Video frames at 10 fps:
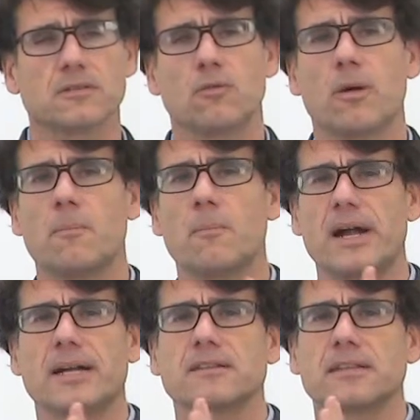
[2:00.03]
one
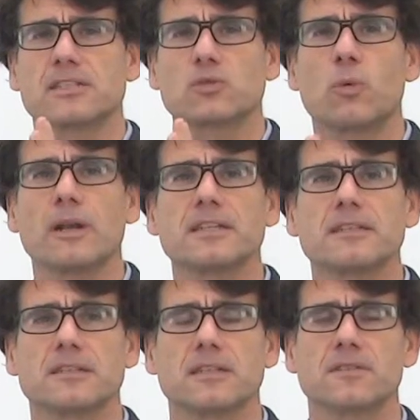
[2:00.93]
part that's
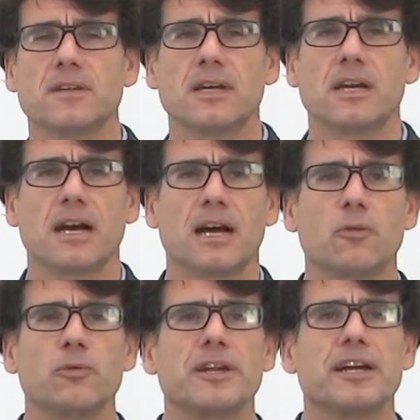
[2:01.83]
qualitative, and
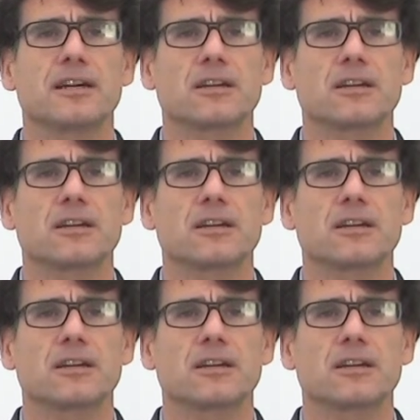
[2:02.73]
we are